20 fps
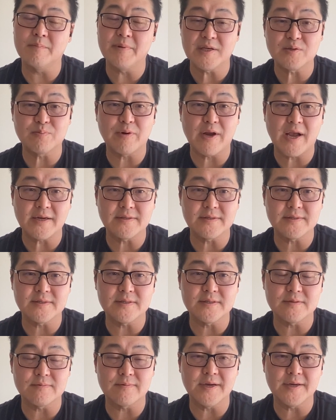best
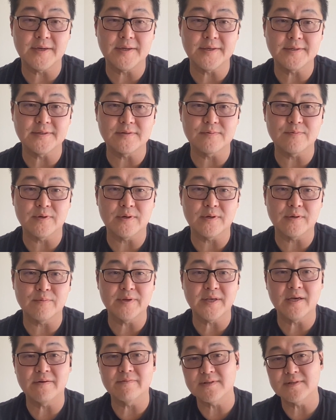practices ratings, where we
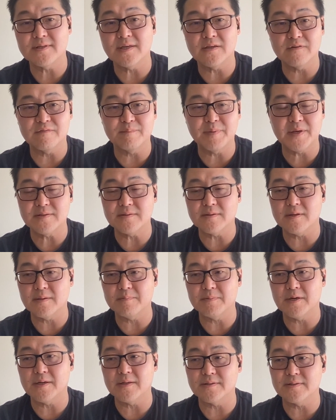have a set of baseline
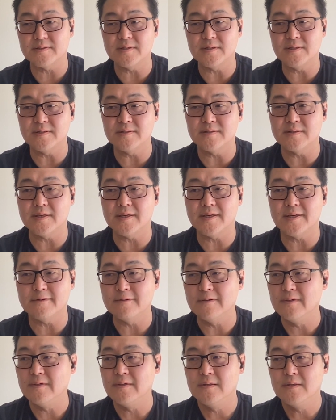policies that
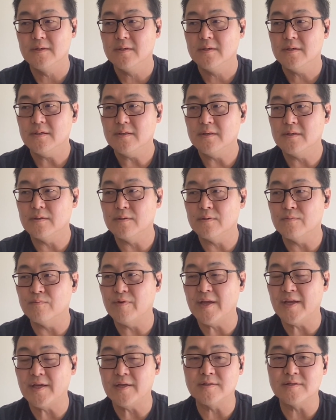
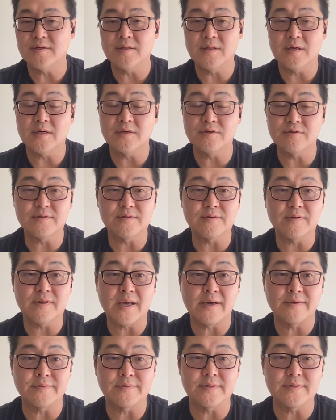range in the hundreds or
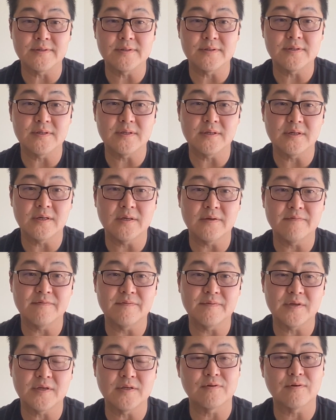thousands of
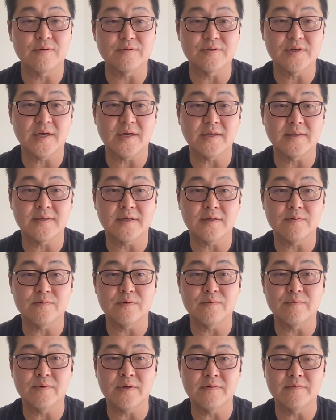control checks that
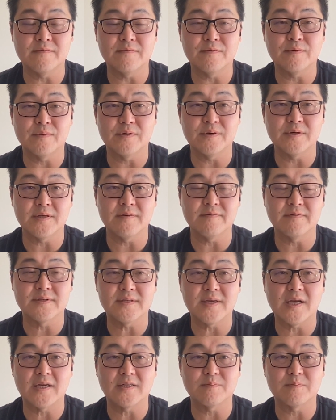we'll run for a given
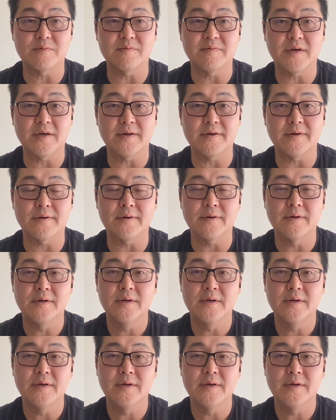SaaS provider.